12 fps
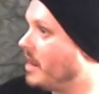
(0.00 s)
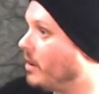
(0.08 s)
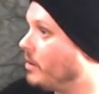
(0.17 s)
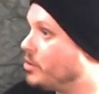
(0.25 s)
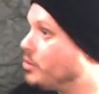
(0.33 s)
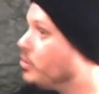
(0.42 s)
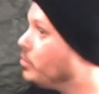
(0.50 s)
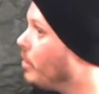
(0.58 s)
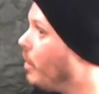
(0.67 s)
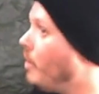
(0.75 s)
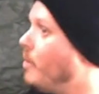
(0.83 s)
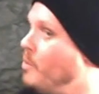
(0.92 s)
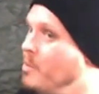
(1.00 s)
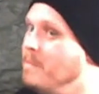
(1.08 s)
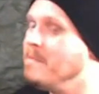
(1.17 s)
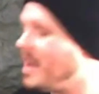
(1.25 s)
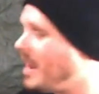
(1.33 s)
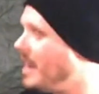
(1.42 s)
there are so
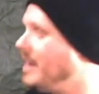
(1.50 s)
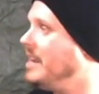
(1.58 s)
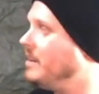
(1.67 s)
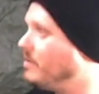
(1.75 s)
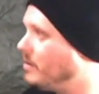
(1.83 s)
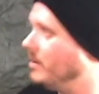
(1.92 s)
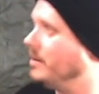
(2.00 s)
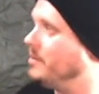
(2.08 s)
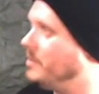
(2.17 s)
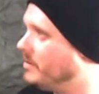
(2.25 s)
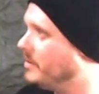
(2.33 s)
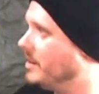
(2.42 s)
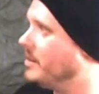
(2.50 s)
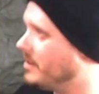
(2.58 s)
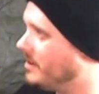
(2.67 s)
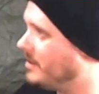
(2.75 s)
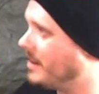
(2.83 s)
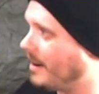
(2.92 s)
many good
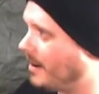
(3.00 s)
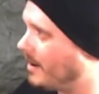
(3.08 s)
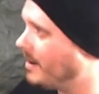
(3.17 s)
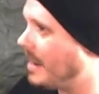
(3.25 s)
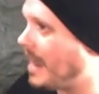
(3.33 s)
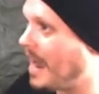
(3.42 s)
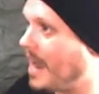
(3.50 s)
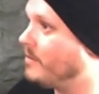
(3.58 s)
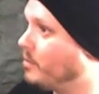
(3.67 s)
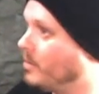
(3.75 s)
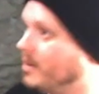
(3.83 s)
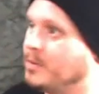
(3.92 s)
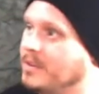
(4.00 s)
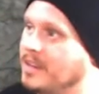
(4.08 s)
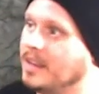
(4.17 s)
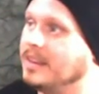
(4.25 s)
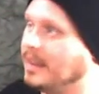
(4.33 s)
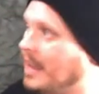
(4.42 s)
musicians here. I've worked with
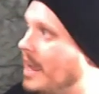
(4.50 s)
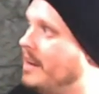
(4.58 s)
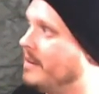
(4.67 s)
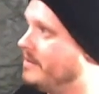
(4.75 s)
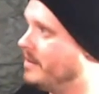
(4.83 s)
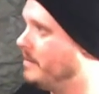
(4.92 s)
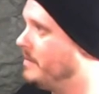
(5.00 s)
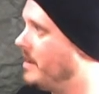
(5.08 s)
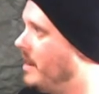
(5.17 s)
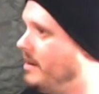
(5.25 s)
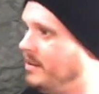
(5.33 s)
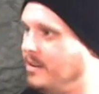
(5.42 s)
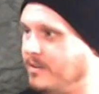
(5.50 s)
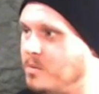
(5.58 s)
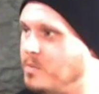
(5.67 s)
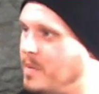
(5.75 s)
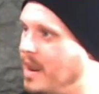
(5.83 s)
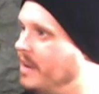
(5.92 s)
a lot of them in
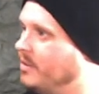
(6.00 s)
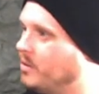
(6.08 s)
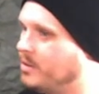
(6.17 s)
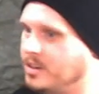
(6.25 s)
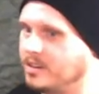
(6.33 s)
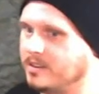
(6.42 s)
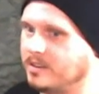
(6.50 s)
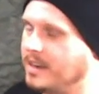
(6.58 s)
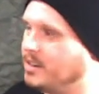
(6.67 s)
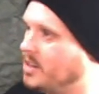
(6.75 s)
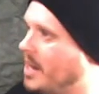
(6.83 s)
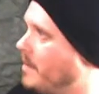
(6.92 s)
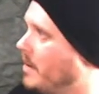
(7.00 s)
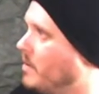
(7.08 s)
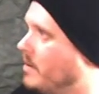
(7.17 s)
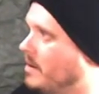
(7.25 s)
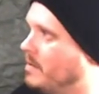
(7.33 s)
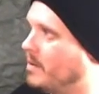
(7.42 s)
different bands or just like jamming
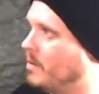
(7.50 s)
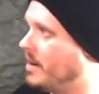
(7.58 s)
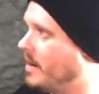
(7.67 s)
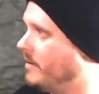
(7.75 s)
with them or whatever.